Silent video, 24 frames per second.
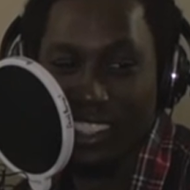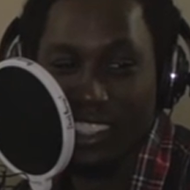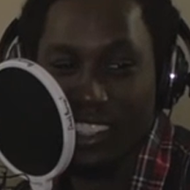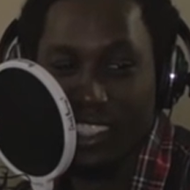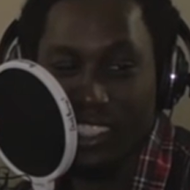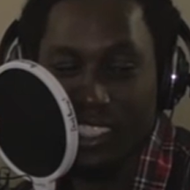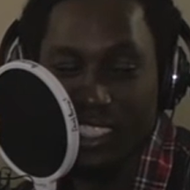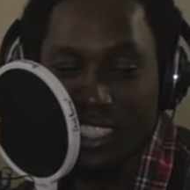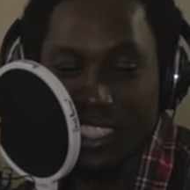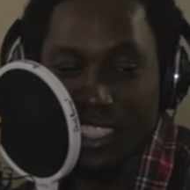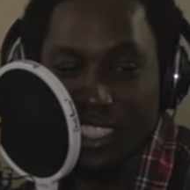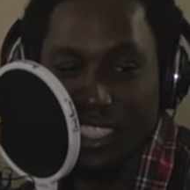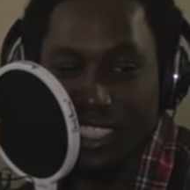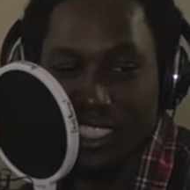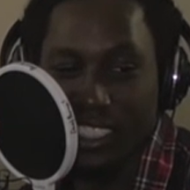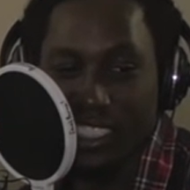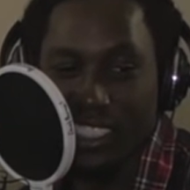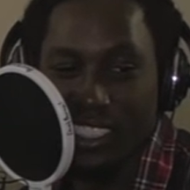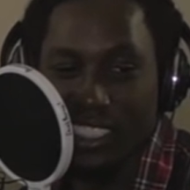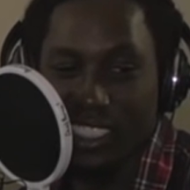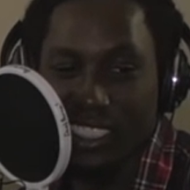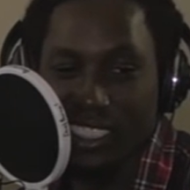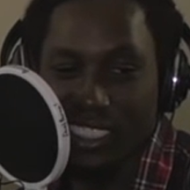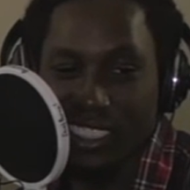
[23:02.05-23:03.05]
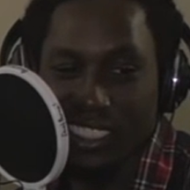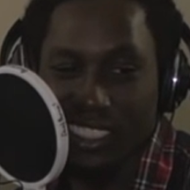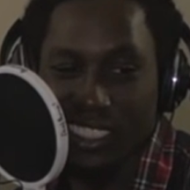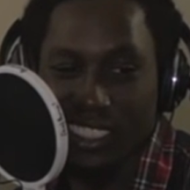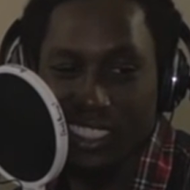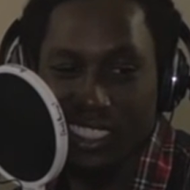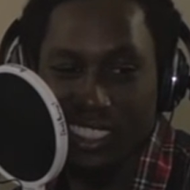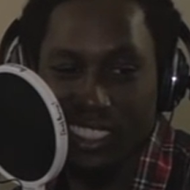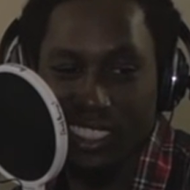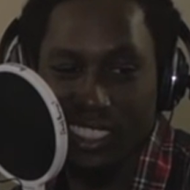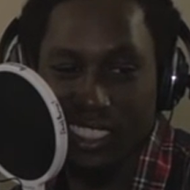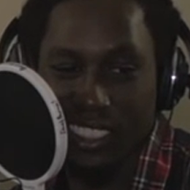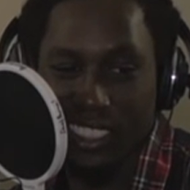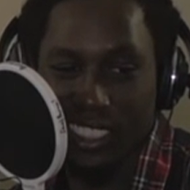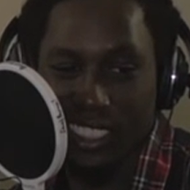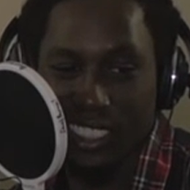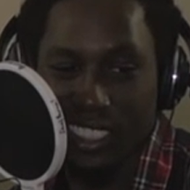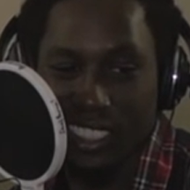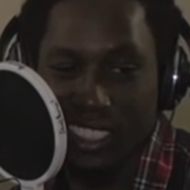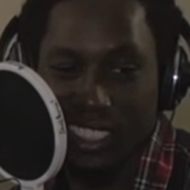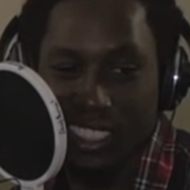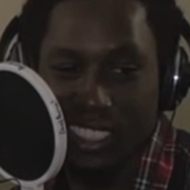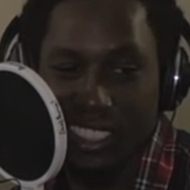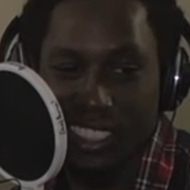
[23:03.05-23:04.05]

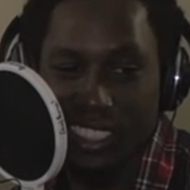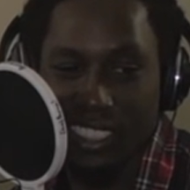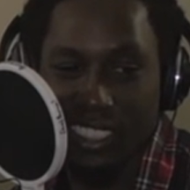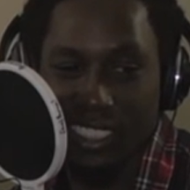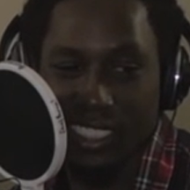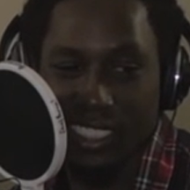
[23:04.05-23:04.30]
(not speaking)